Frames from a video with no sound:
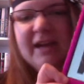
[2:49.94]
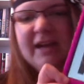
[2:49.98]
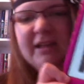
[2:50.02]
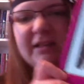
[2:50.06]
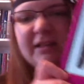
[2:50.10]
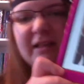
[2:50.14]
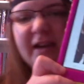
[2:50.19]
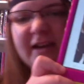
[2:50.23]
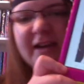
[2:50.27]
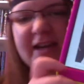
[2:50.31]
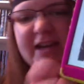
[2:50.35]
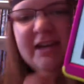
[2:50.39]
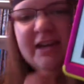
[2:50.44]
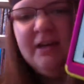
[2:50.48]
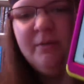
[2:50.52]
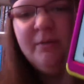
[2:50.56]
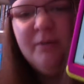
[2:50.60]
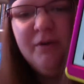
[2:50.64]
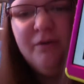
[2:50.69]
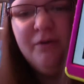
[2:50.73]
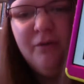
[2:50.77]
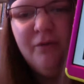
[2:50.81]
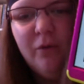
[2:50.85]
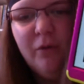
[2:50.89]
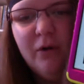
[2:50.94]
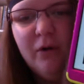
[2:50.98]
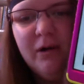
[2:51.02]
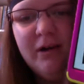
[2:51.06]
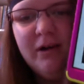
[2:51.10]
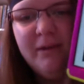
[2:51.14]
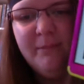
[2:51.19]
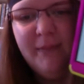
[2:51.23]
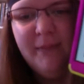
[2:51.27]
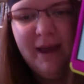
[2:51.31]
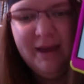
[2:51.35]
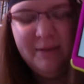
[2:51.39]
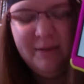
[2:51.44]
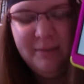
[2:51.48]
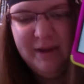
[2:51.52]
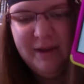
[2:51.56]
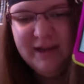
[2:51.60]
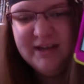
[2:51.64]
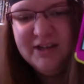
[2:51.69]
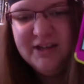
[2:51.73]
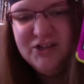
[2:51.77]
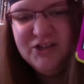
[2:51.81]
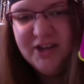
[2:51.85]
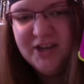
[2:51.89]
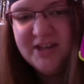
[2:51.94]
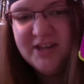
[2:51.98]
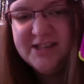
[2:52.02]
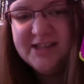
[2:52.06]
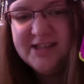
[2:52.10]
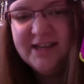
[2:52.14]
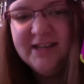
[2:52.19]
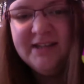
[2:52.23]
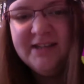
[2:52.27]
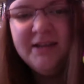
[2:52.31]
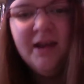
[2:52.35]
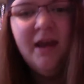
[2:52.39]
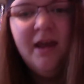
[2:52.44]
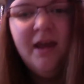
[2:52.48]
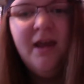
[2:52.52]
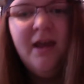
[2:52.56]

Lucky Number 4 by Amanda Jason.